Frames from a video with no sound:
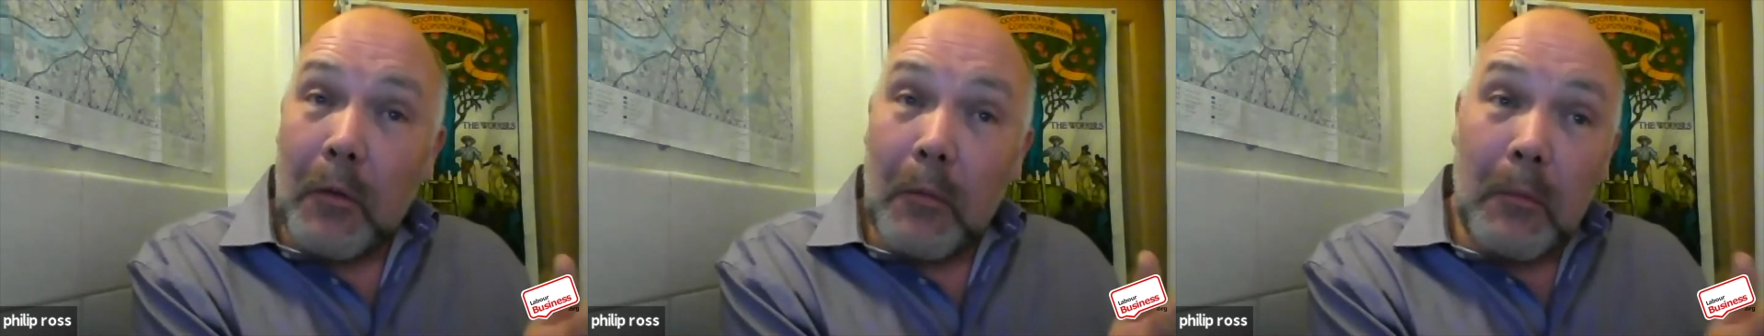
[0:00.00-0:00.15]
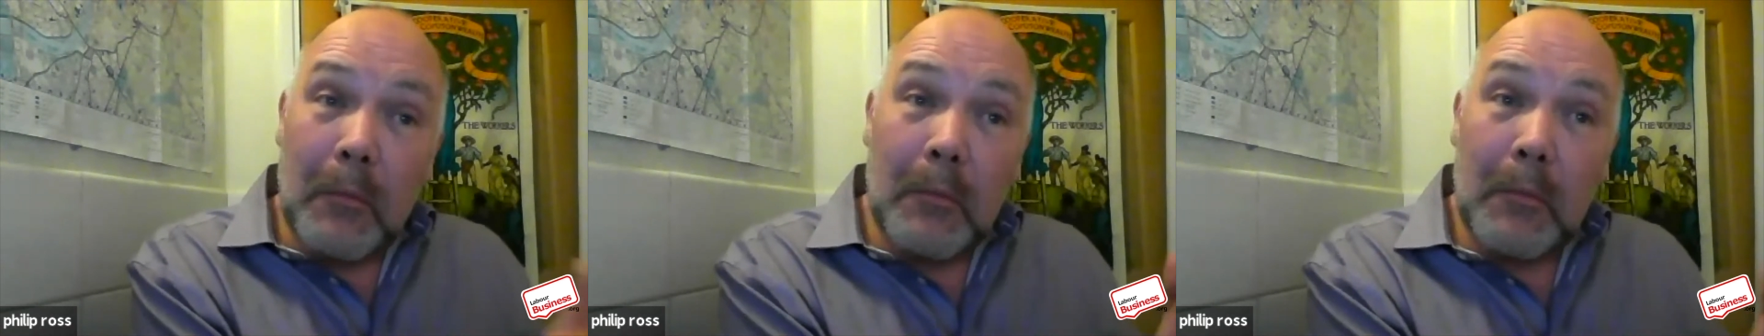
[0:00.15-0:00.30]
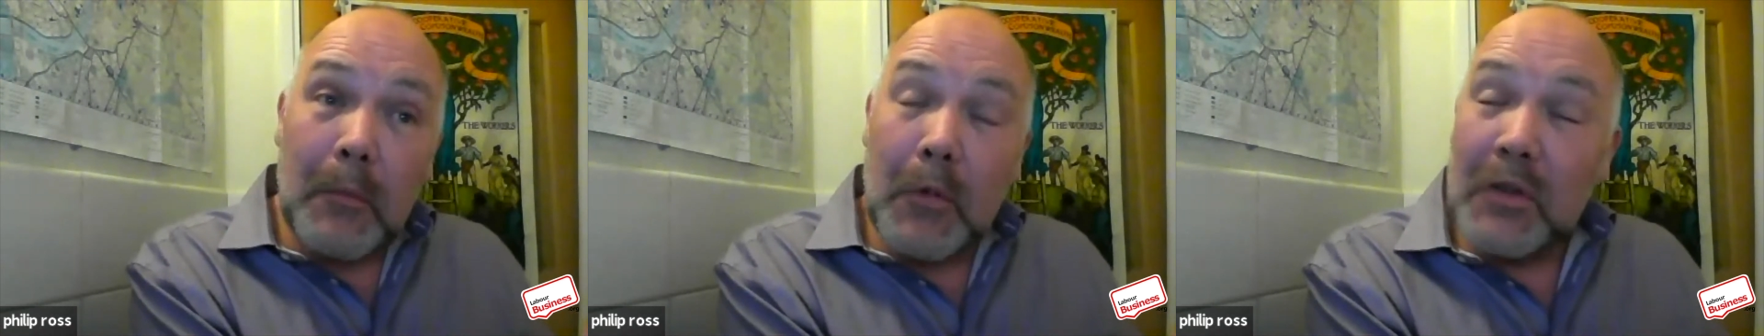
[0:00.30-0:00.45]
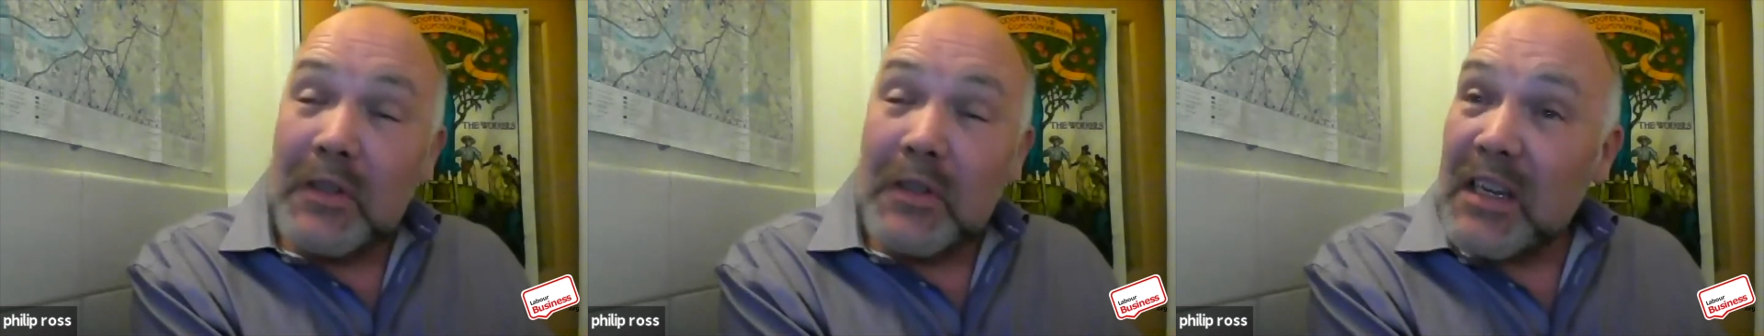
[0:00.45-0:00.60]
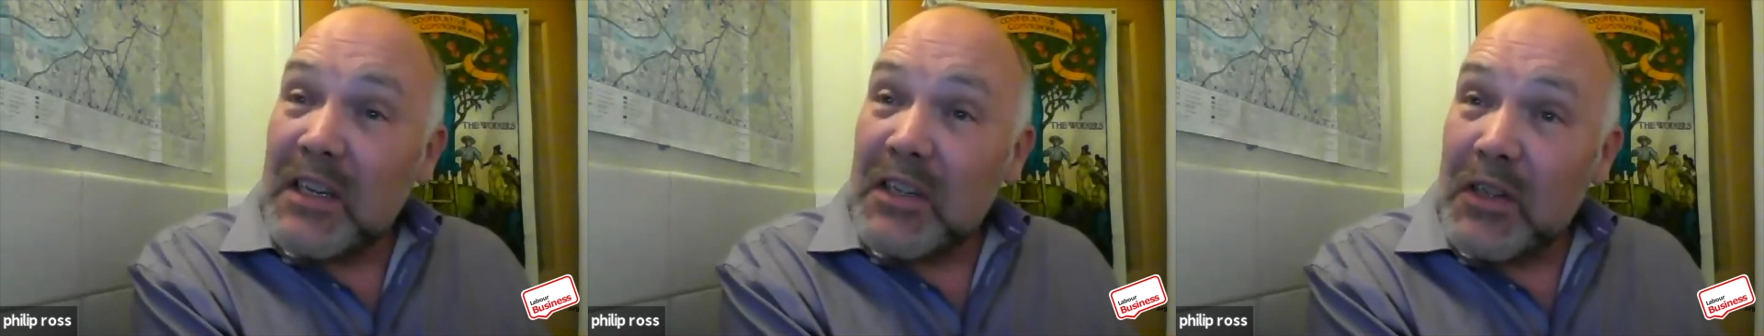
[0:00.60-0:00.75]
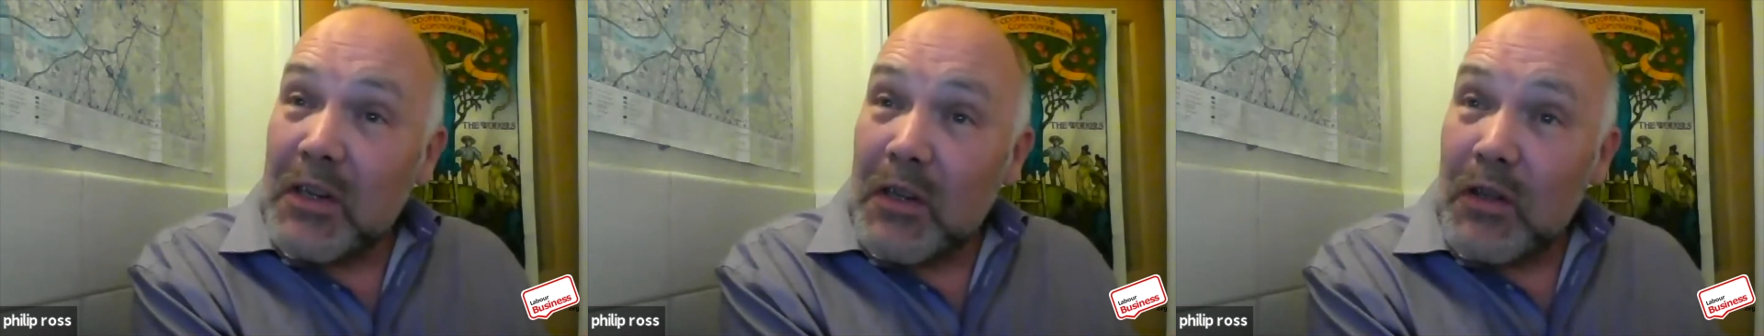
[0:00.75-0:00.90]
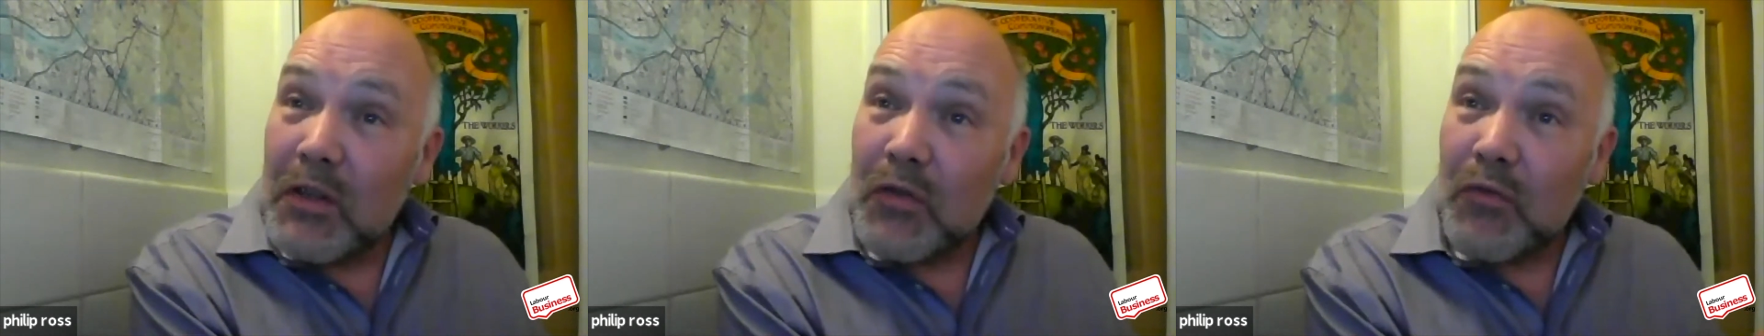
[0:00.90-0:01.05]

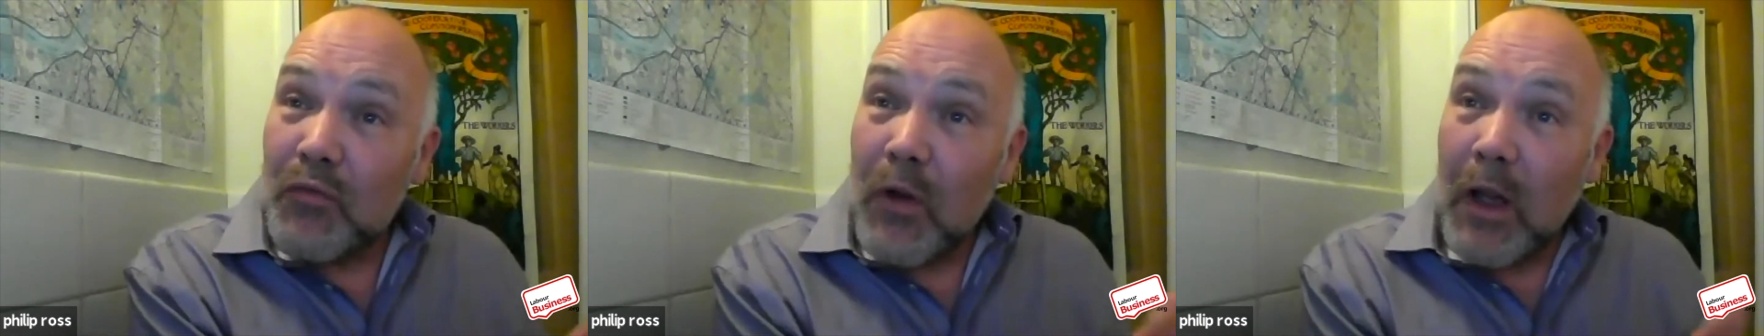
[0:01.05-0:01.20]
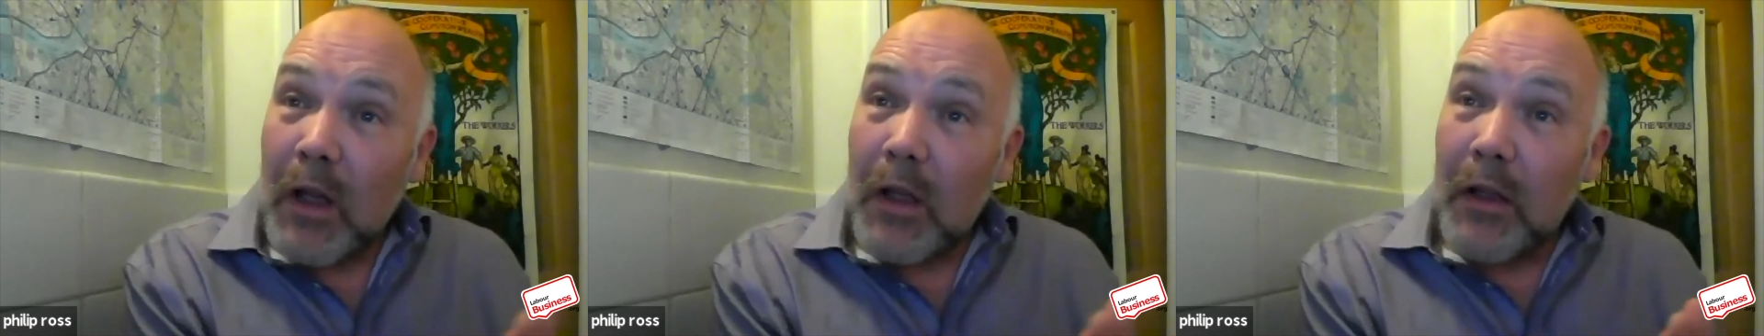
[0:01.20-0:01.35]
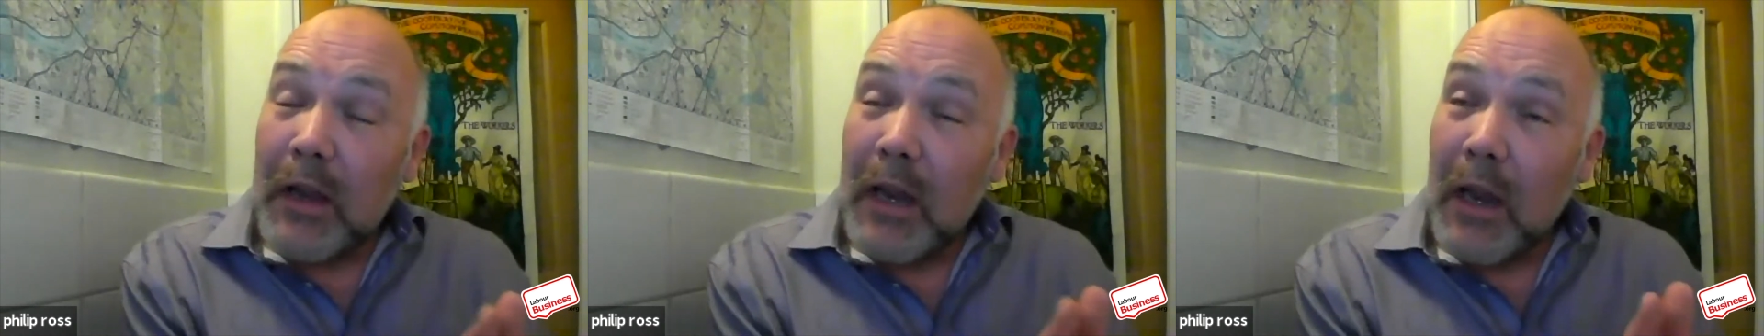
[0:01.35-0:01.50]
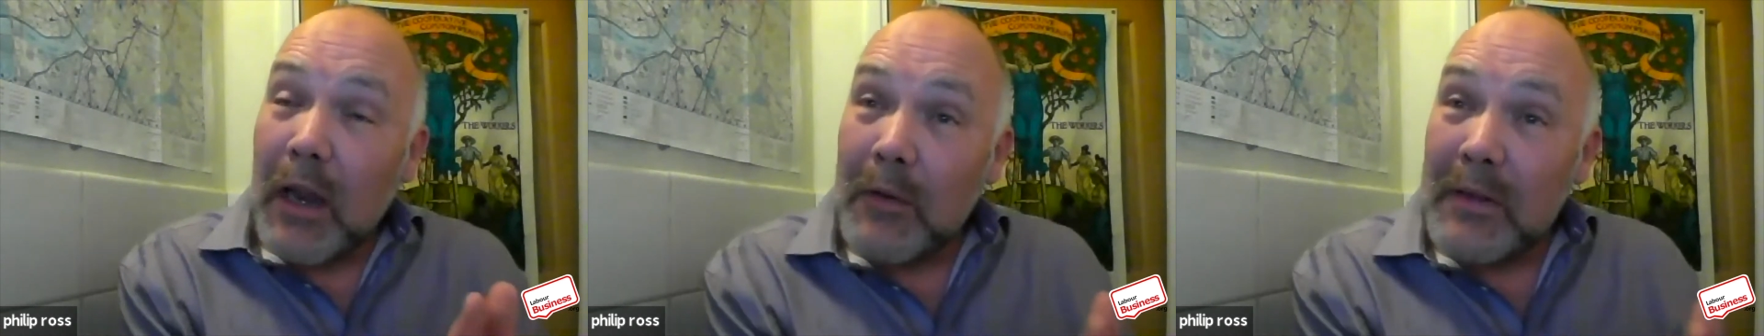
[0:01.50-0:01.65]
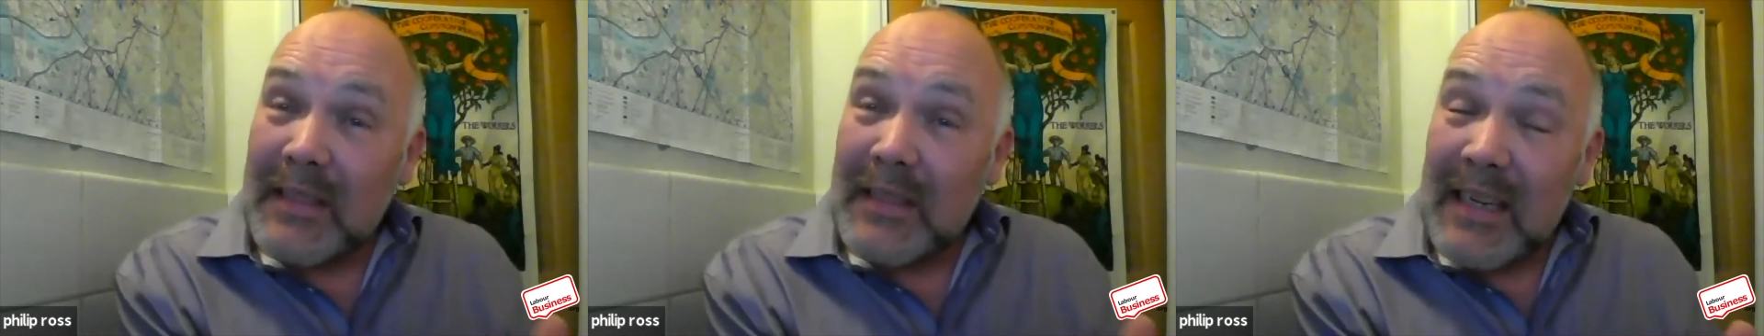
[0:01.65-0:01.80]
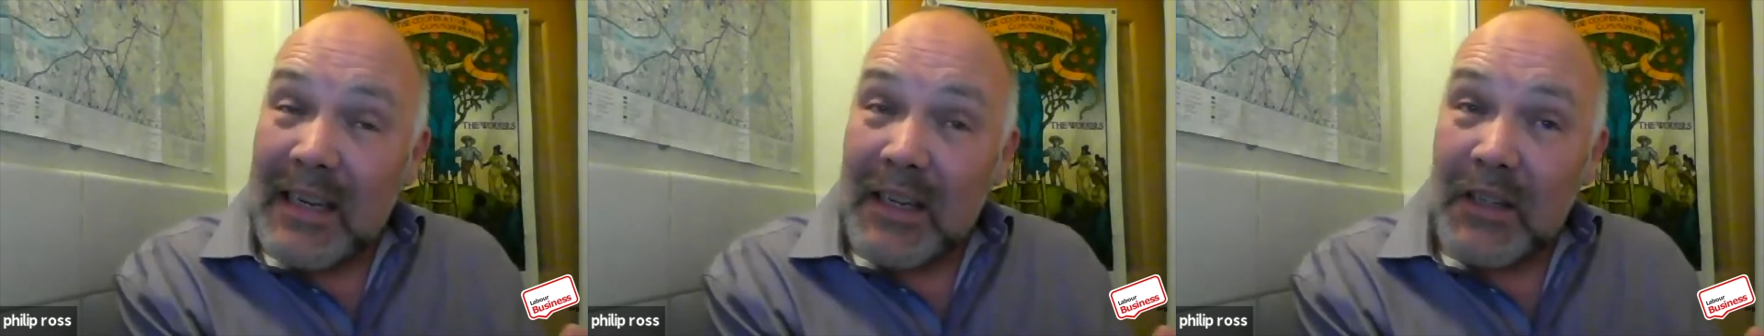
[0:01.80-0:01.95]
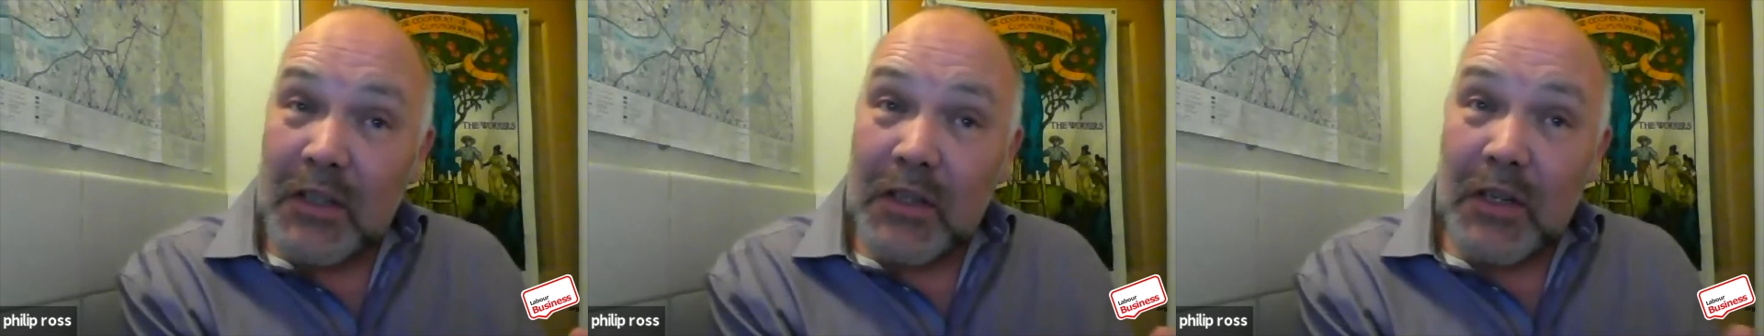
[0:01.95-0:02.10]
musicians, right, and
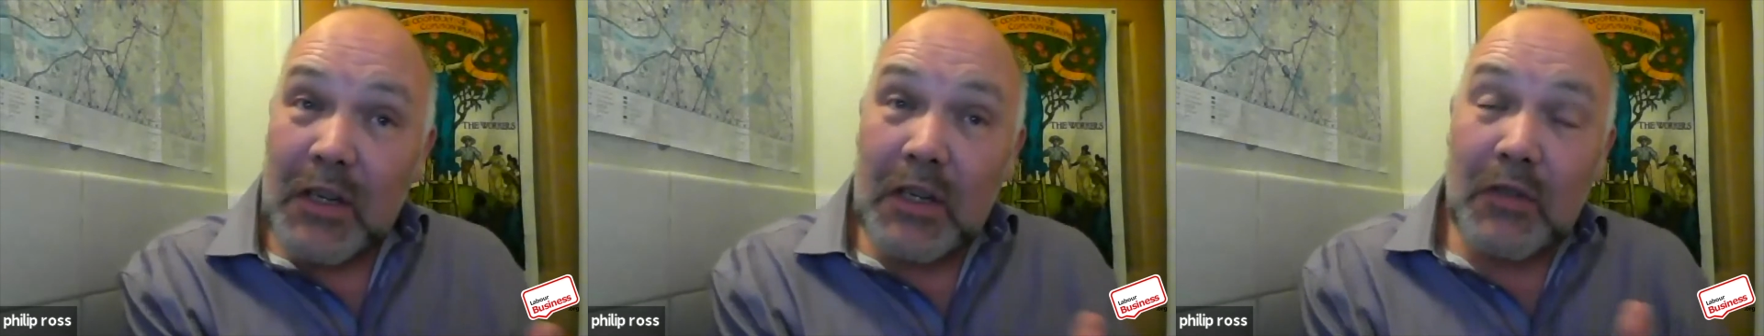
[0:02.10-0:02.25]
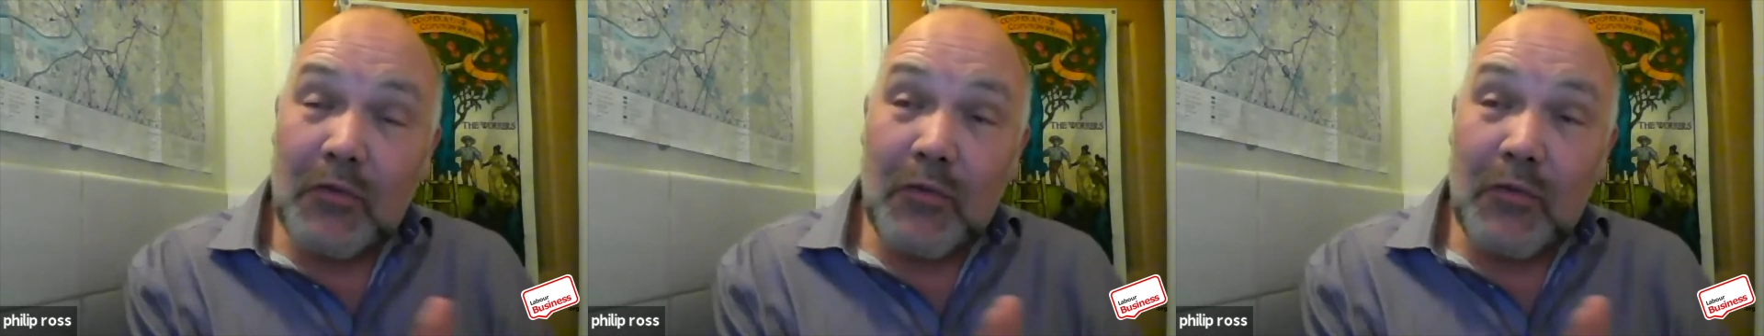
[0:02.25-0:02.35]
teachers,